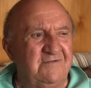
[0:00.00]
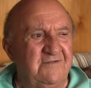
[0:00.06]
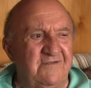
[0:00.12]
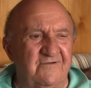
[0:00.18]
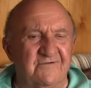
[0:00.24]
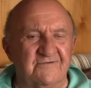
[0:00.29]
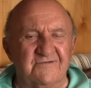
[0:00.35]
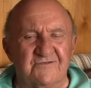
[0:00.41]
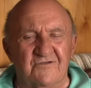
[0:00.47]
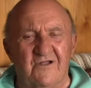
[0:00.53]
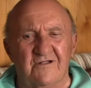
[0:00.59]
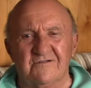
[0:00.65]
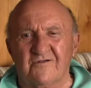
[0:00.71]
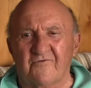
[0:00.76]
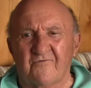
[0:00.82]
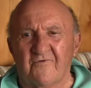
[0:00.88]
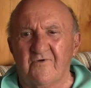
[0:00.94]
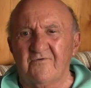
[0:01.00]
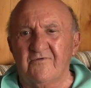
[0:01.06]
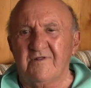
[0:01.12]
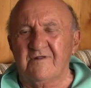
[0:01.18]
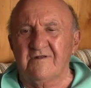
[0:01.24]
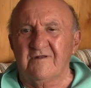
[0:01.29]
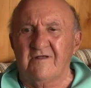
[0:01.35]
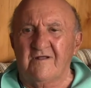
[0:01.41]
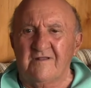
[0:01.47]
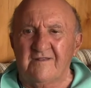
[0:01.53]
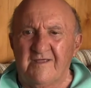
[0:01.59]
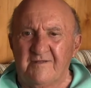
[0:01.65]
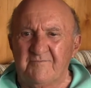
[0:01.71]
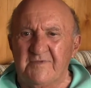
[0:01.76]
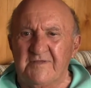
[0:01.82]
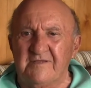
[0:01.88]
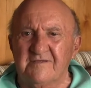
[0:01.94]
you know, salt corroded and all
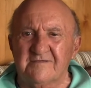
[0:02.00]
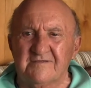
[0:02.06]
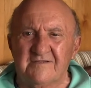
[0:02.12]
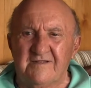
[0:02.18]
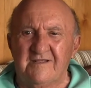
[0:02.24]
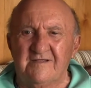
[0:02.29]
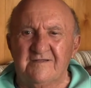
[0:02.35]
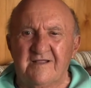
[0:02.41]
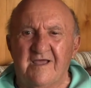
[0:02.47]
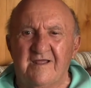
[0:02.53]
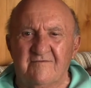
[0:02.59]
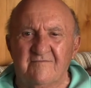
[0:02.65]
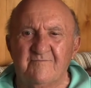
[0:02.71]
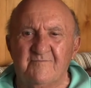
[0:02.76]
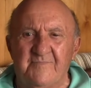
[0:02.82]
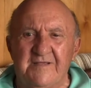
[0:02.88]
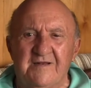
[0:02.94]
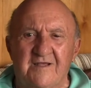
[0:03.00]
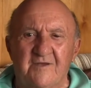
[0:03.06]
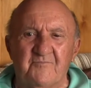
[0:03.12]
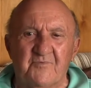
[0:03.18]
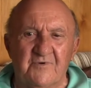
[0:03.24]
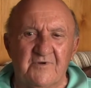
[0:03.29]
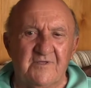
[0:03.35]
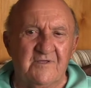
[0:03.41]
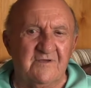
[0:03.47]
that because it had gotten beat up pretty